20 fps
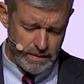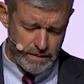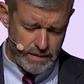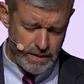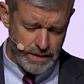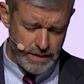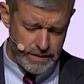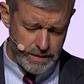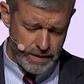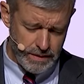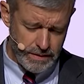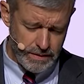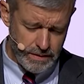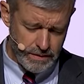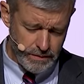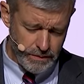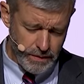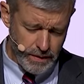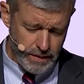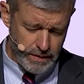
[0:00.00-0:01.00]
Teach us
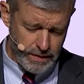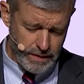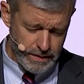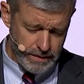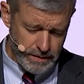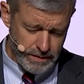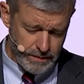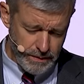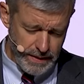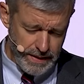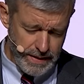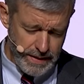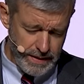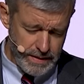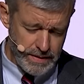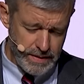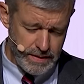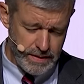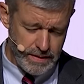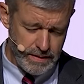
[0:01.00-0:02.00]
to walk in your
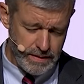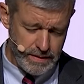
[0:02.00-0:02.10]
ways.